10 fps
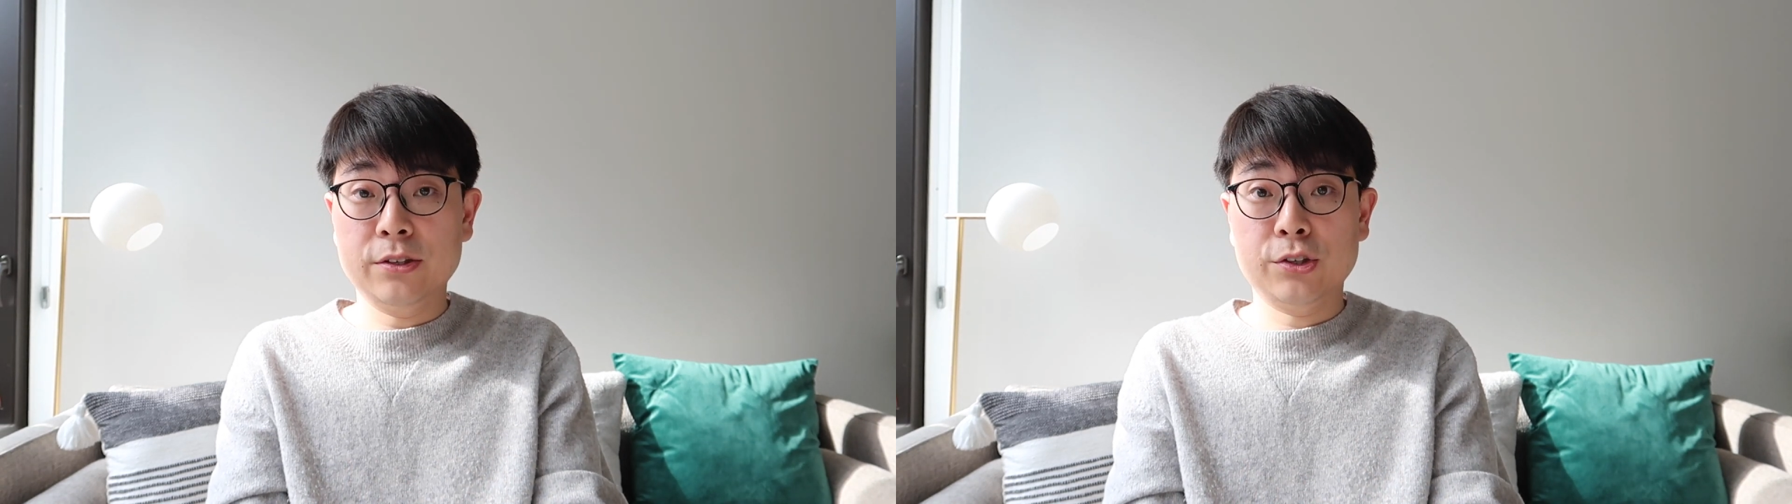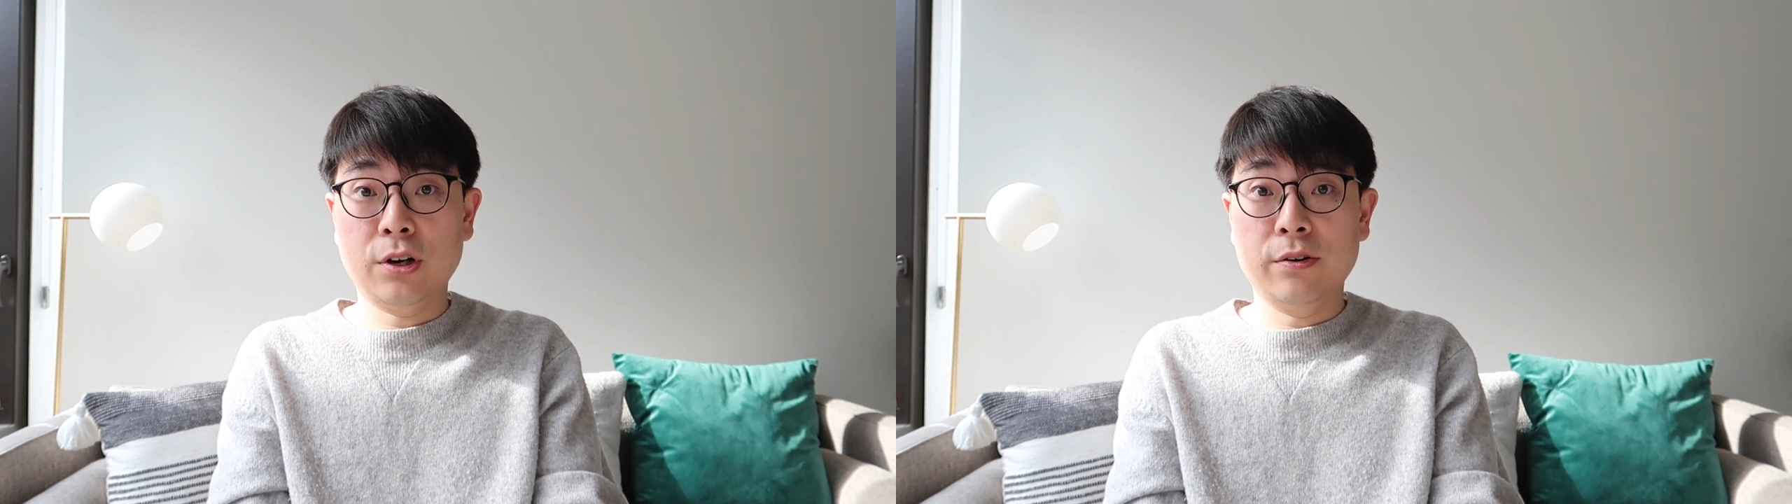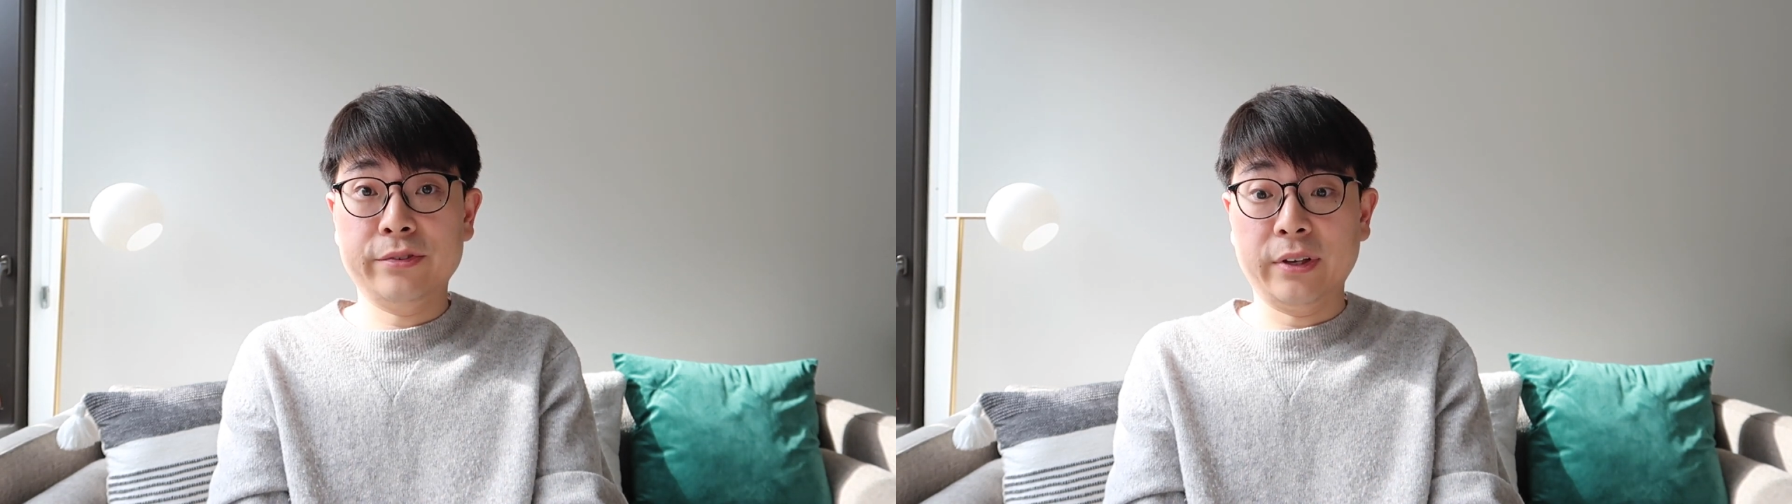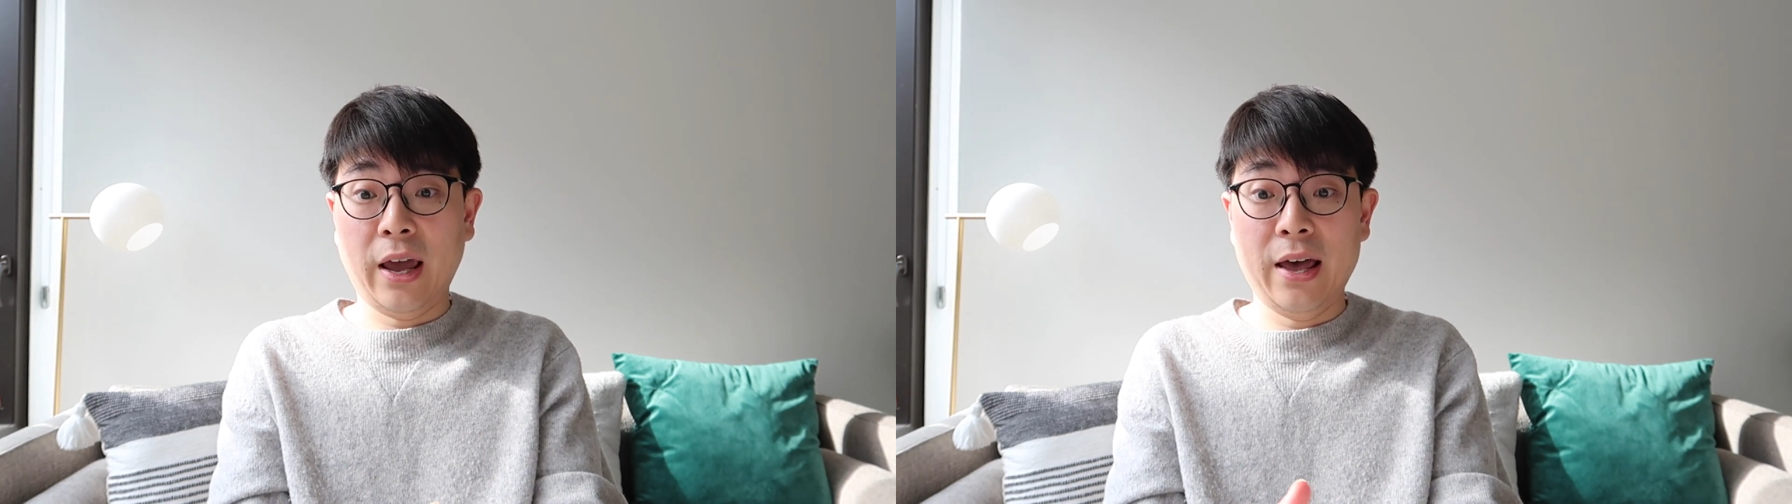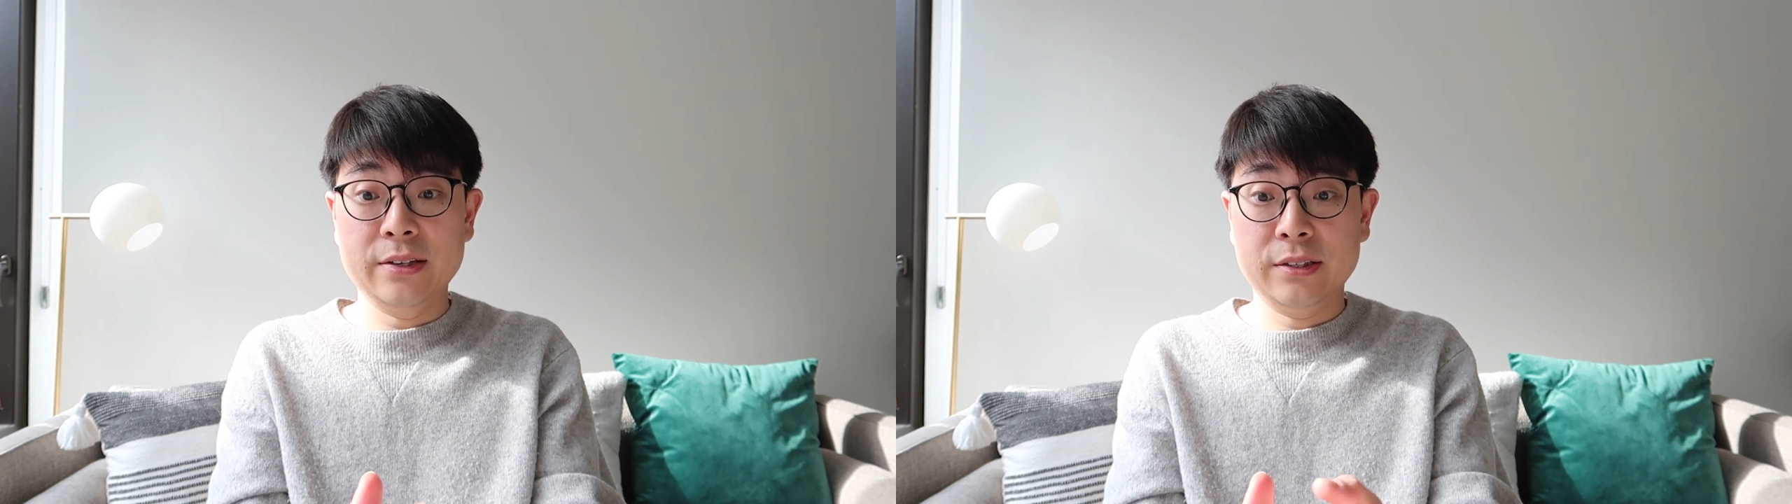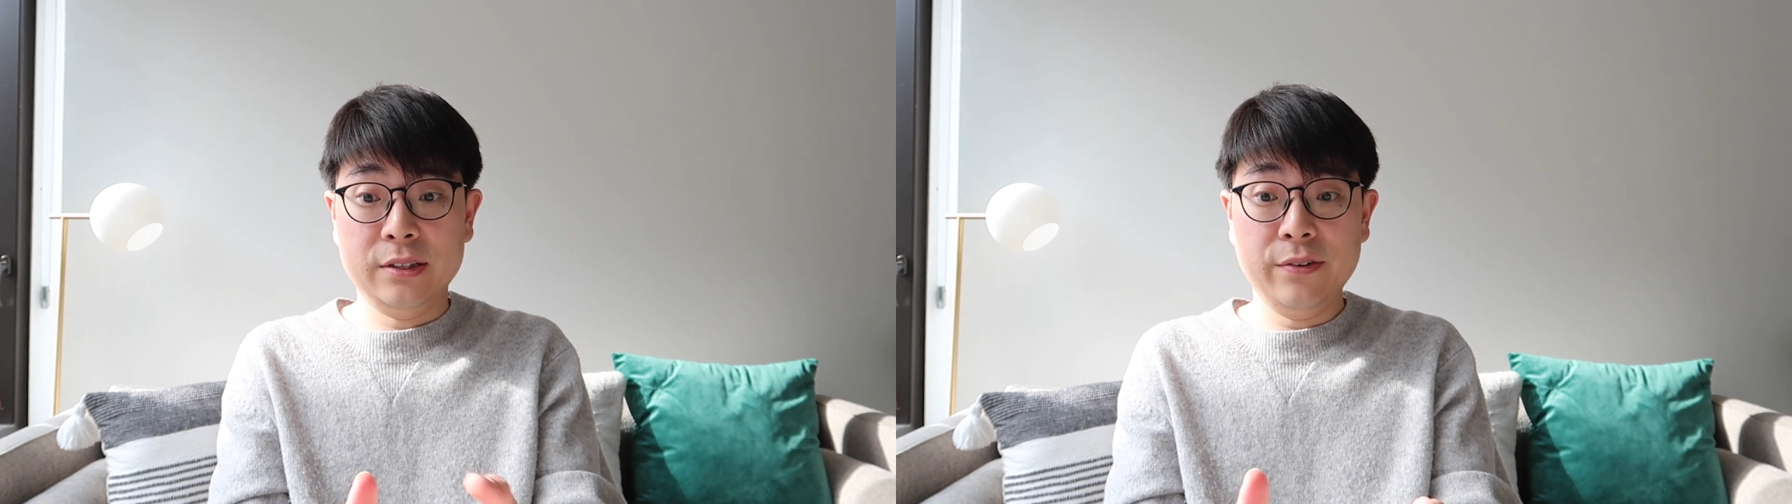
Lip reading: serves as